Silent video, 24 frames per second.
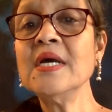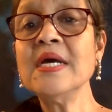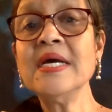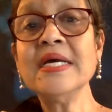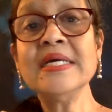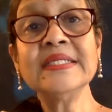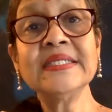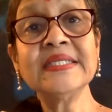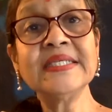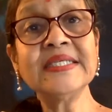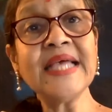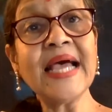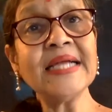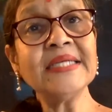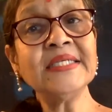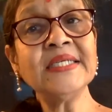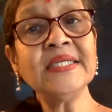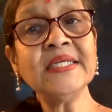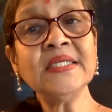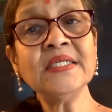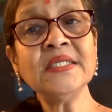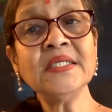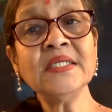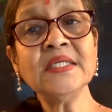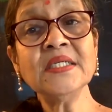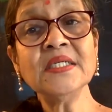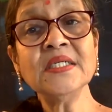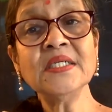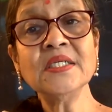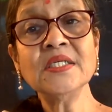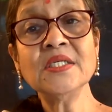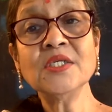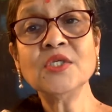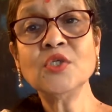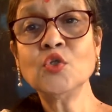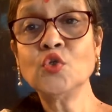Satin
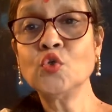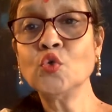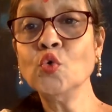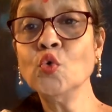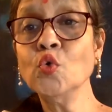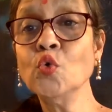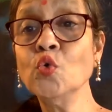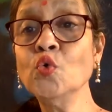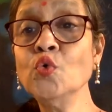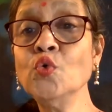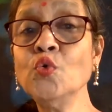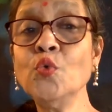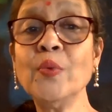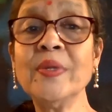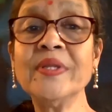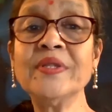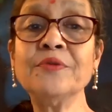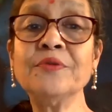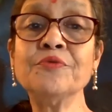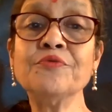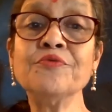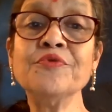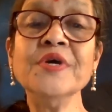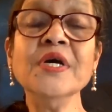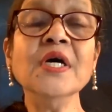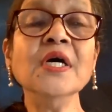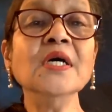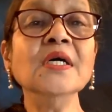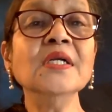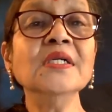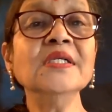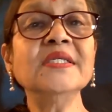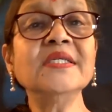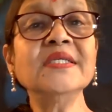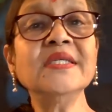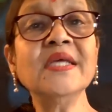sewn with
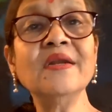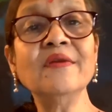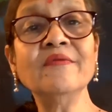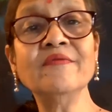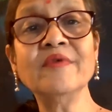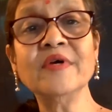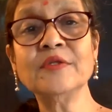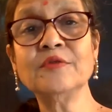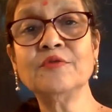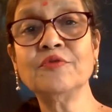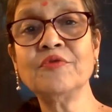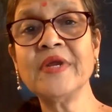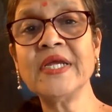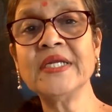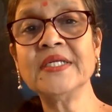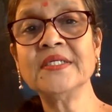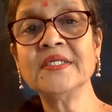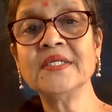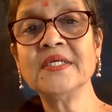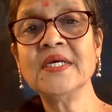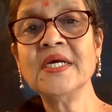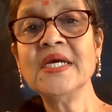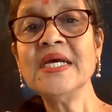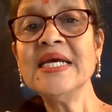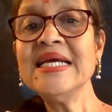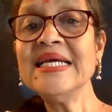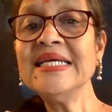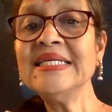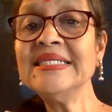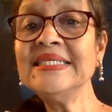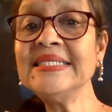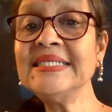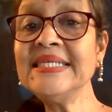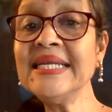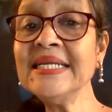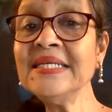real silver
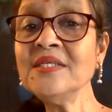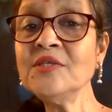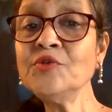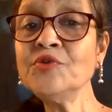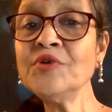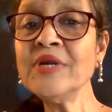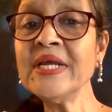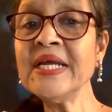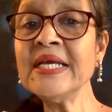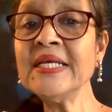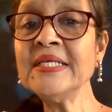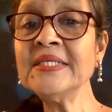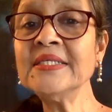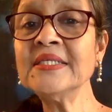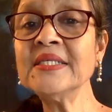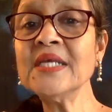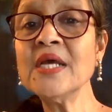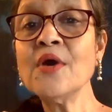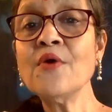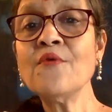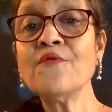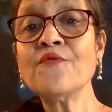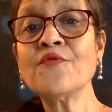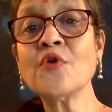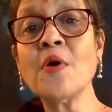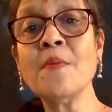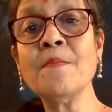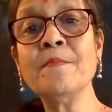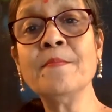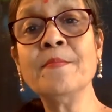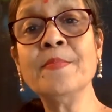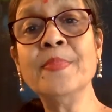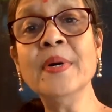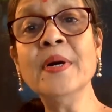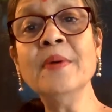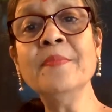thread, tin trays from
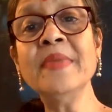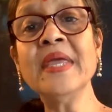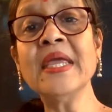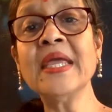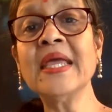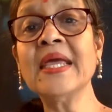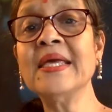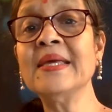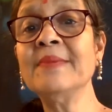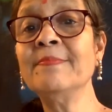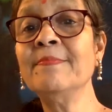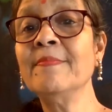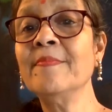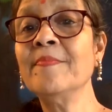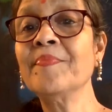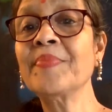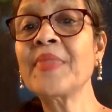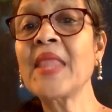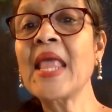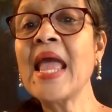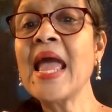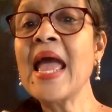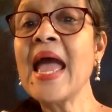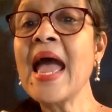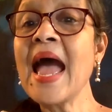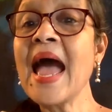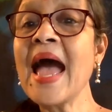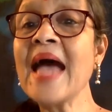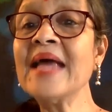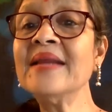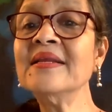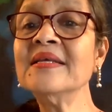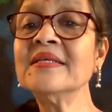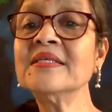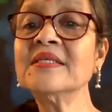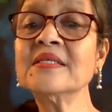Birmingham,
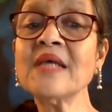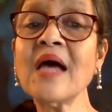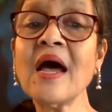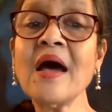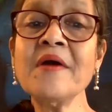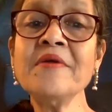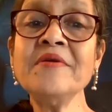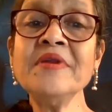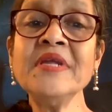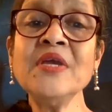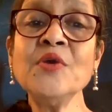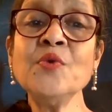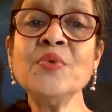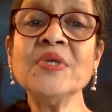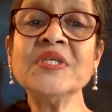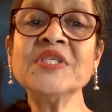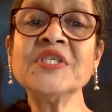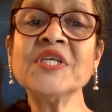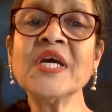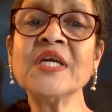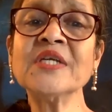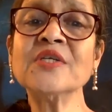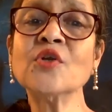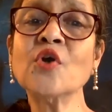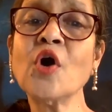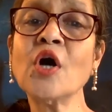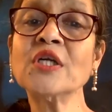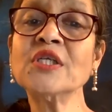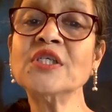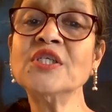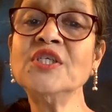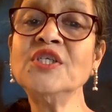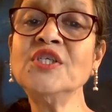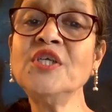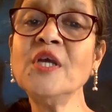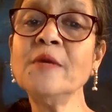and a sari which had got
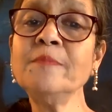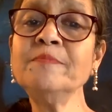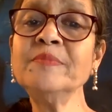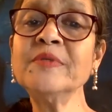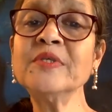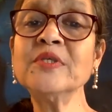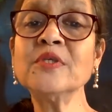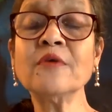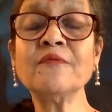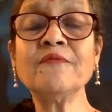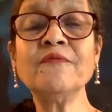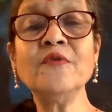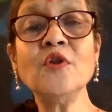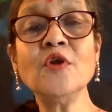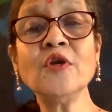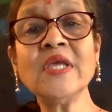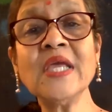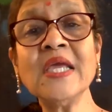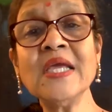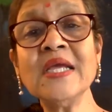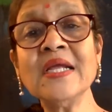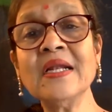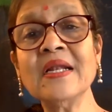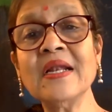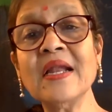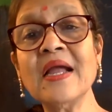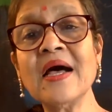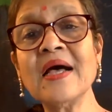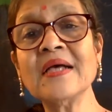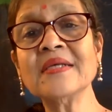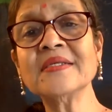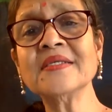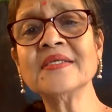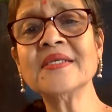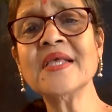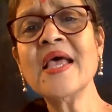chips of looking
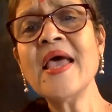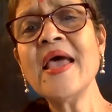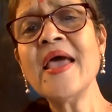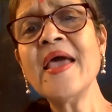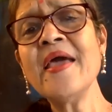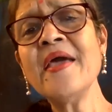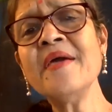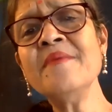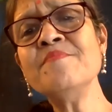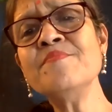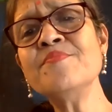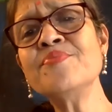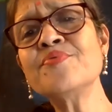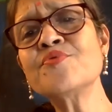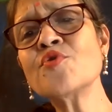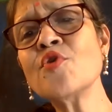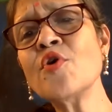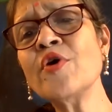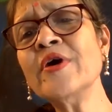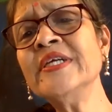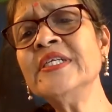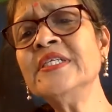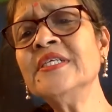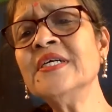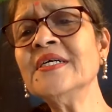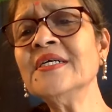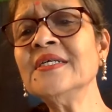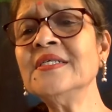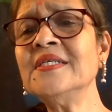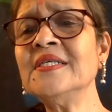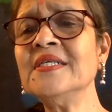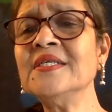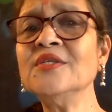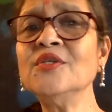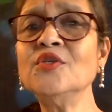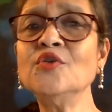glass
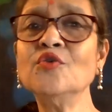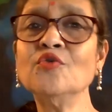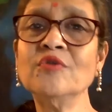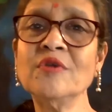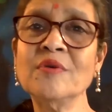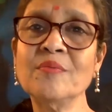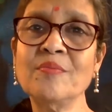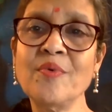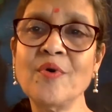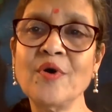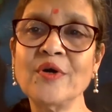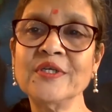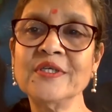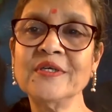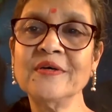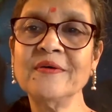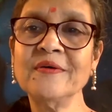embroidered into the border.